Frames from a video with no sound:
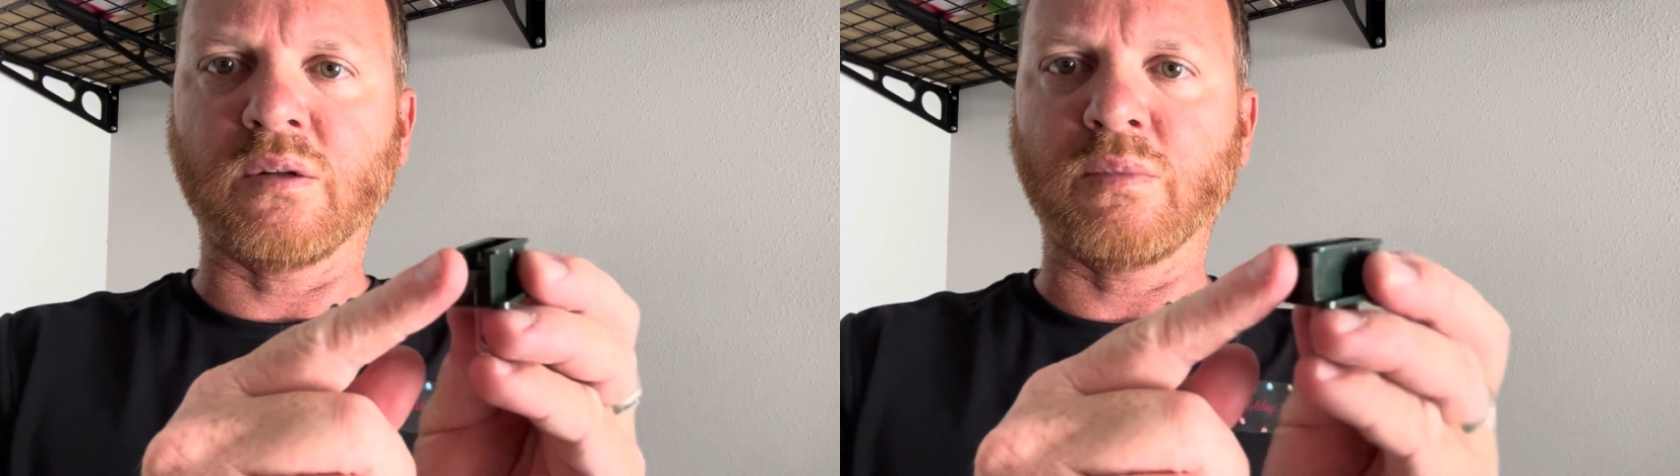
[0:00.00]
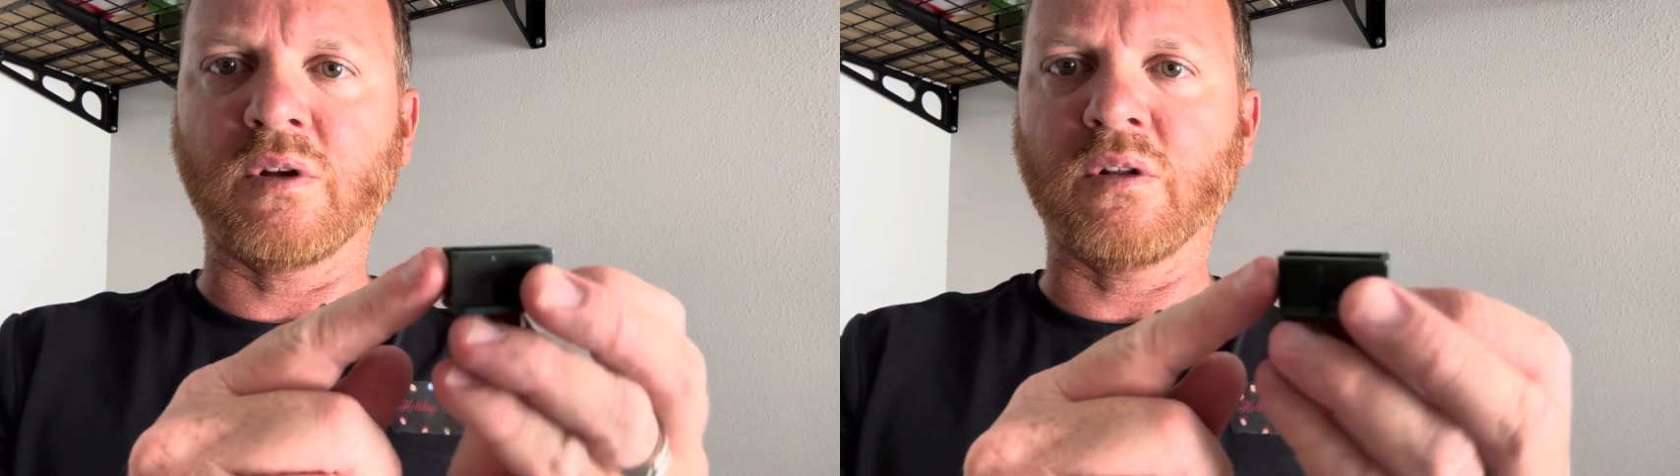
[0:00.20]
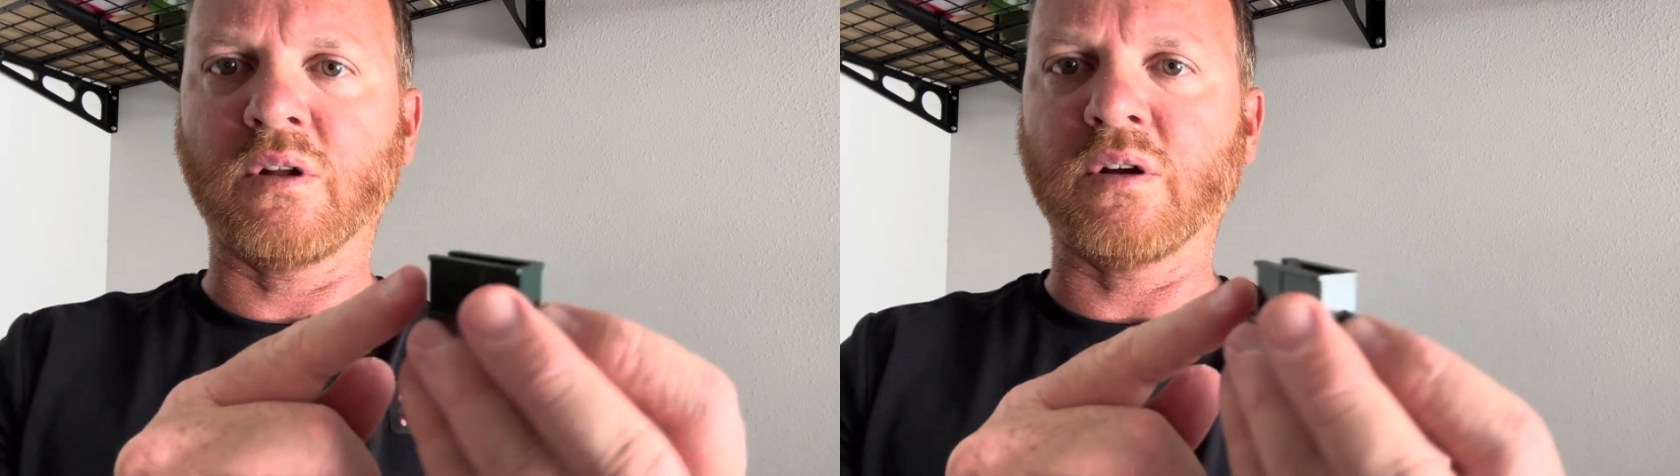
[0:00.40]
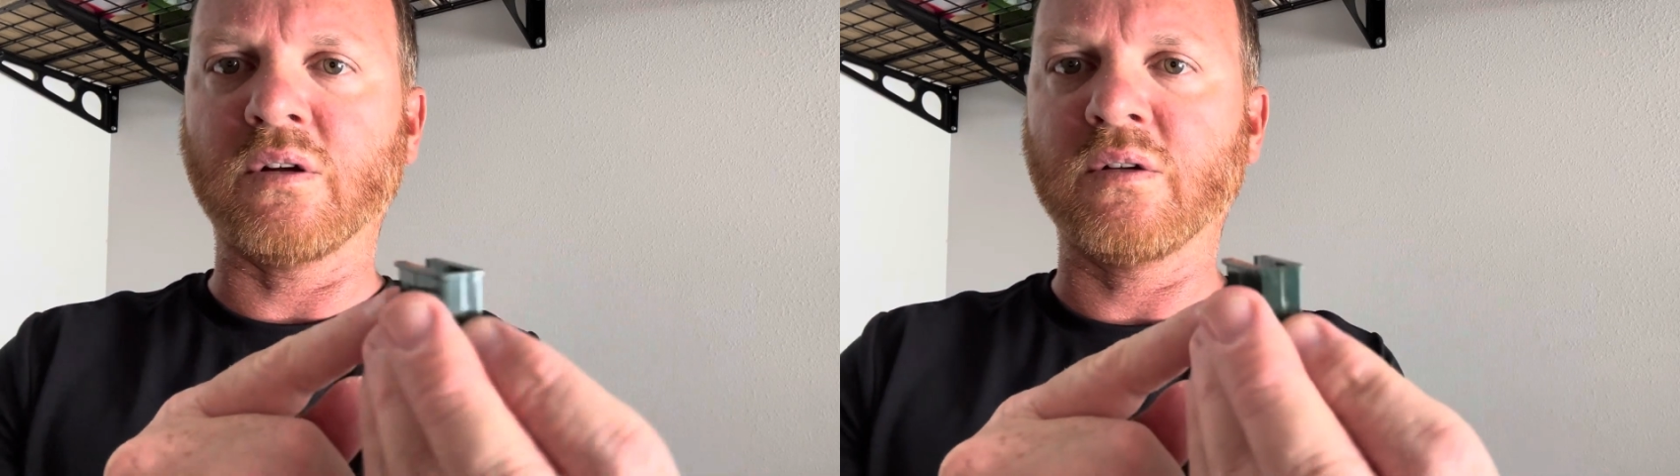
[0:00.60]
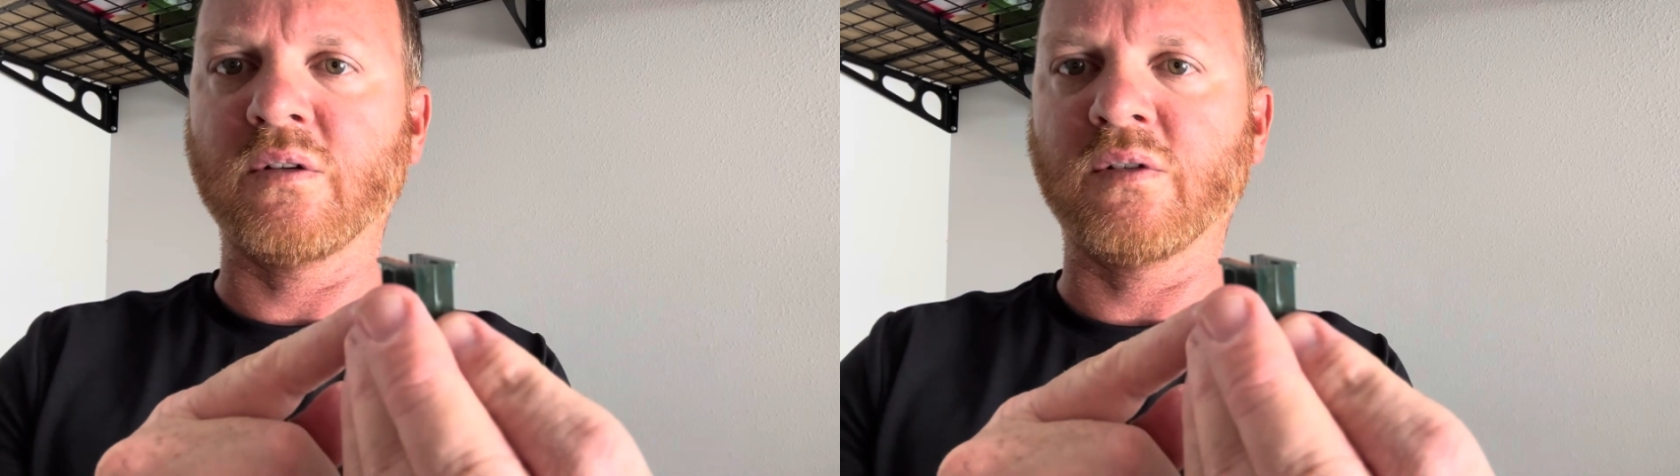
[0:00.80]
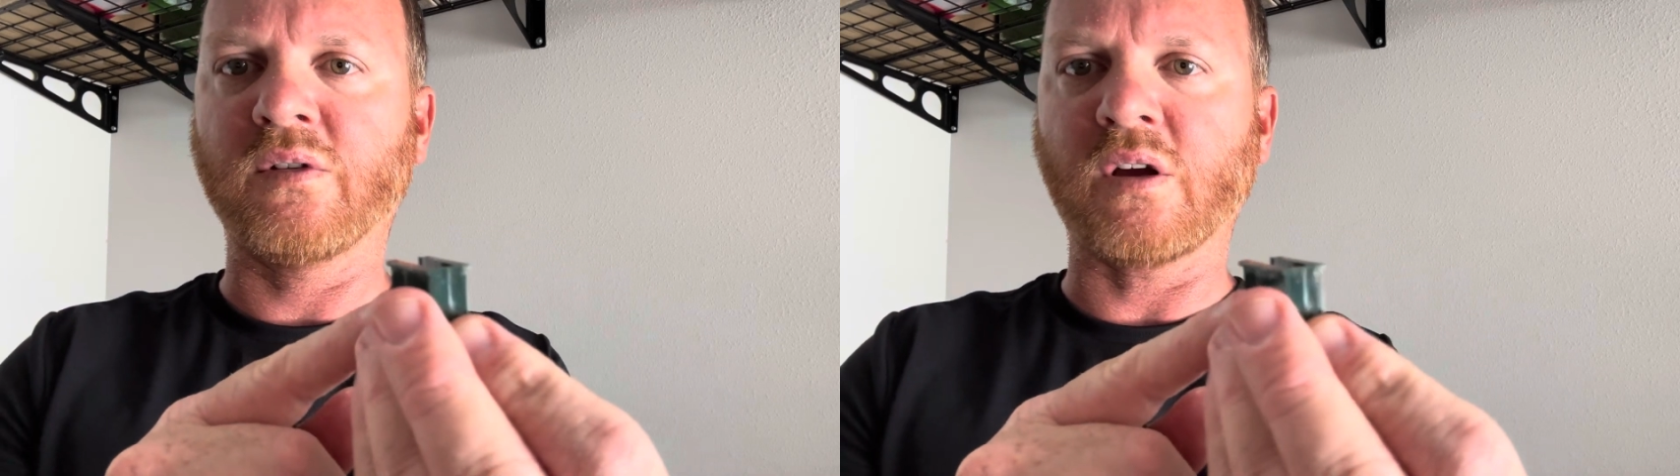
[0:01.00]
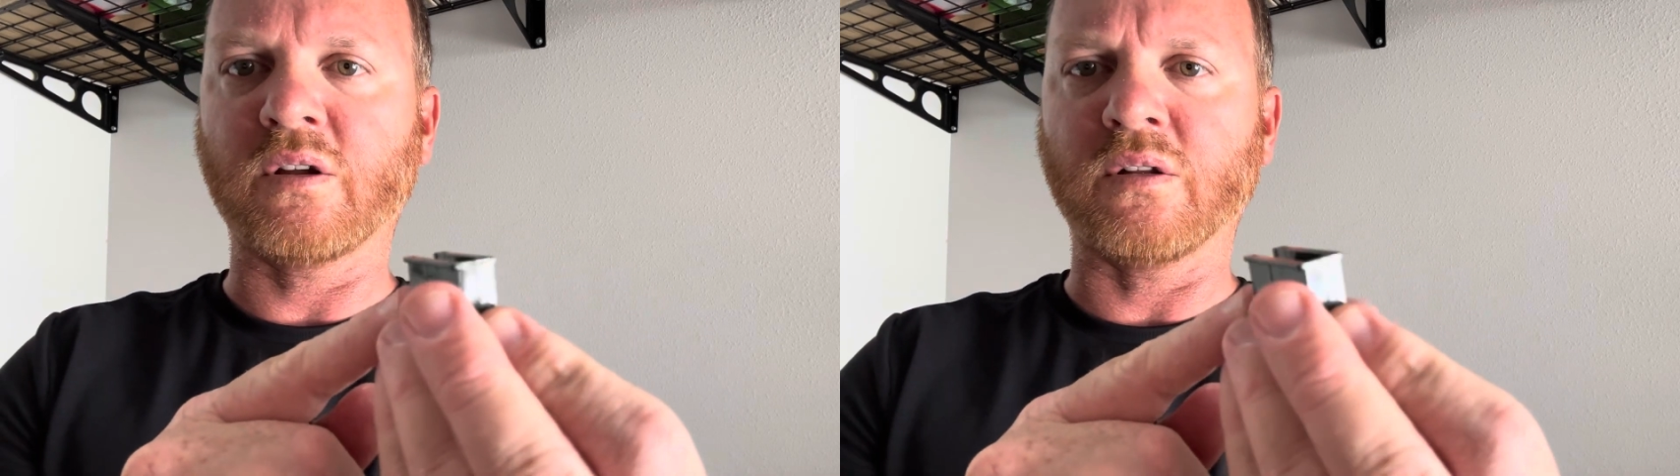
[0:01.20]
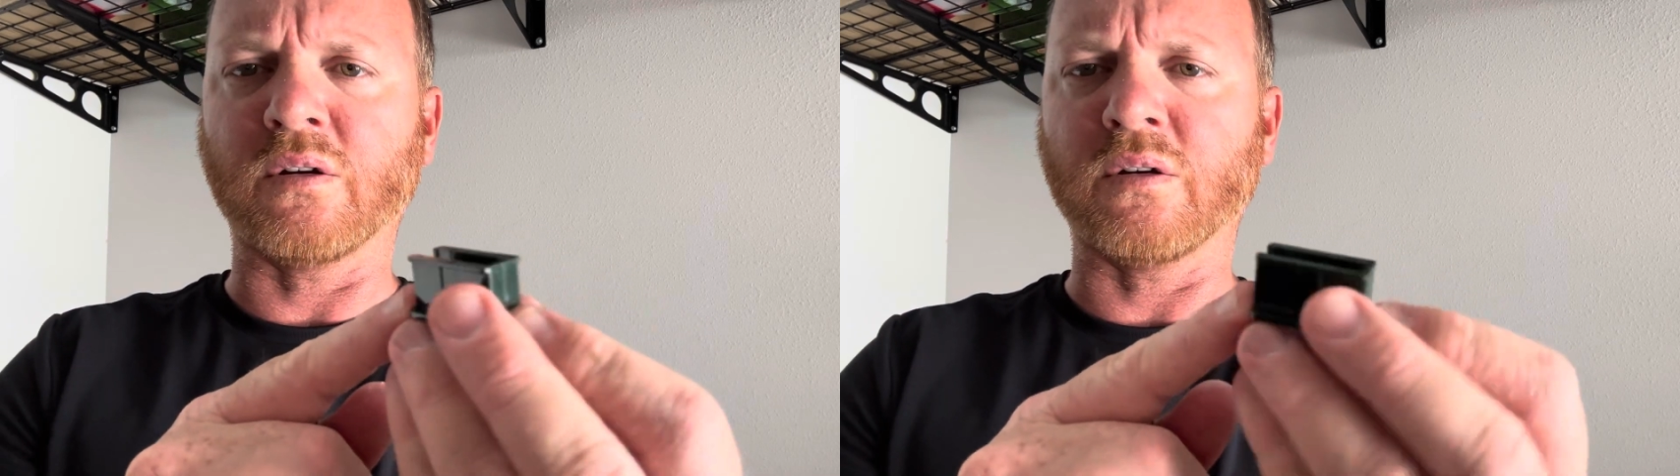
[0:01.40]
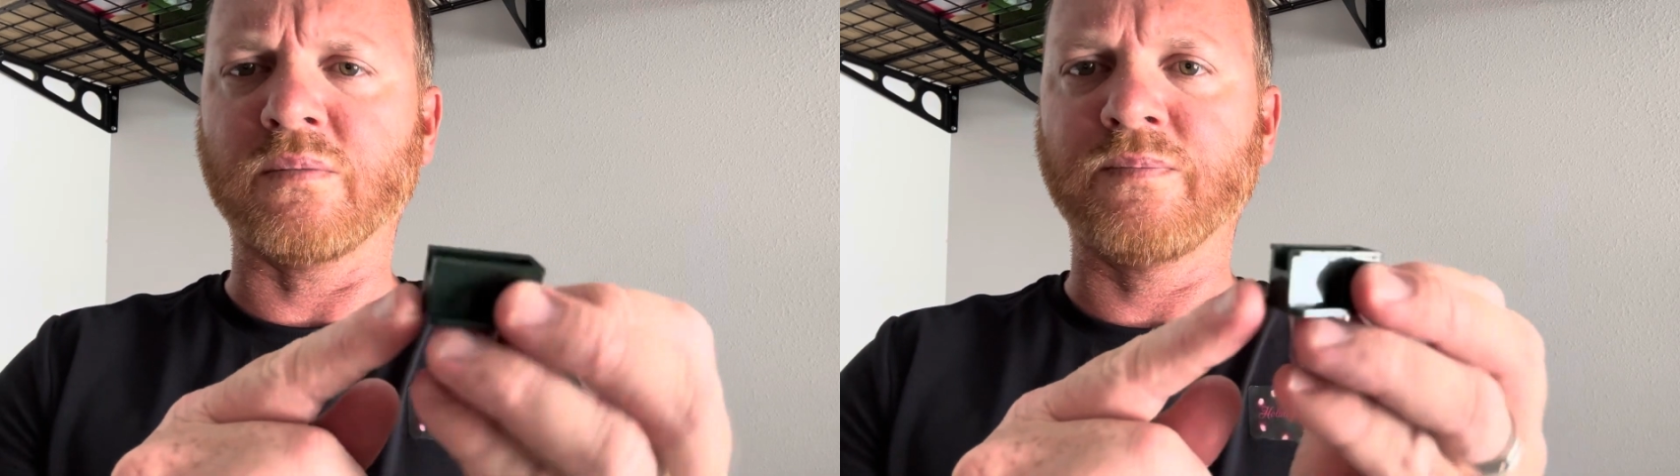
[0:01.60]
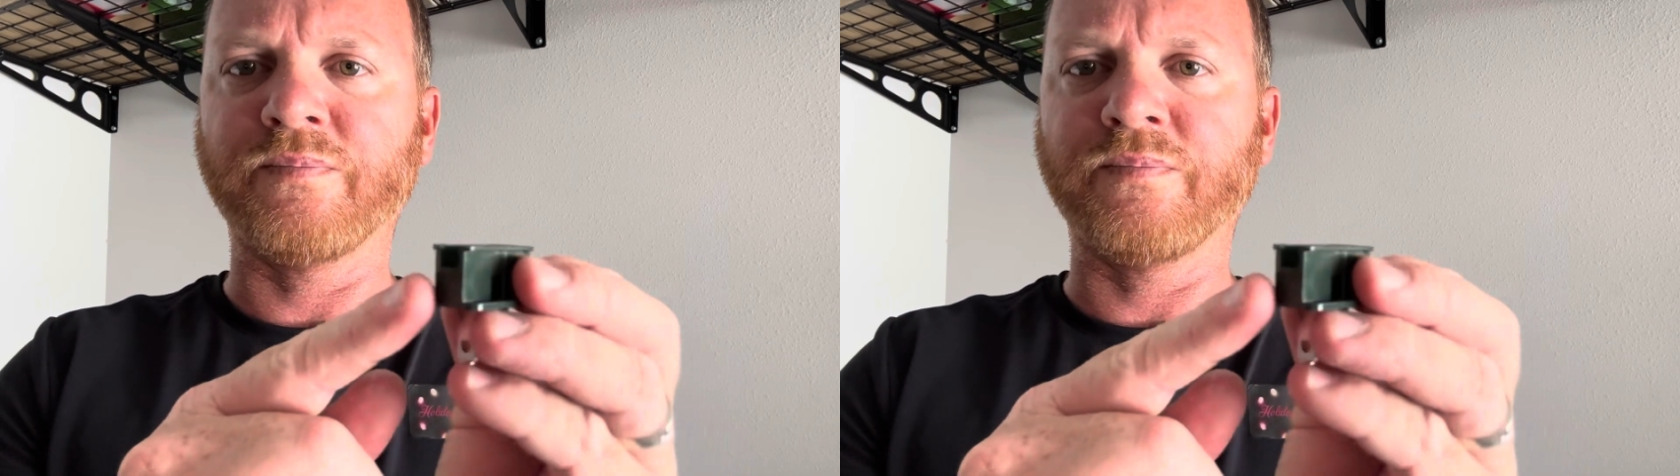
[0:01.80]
male socket, or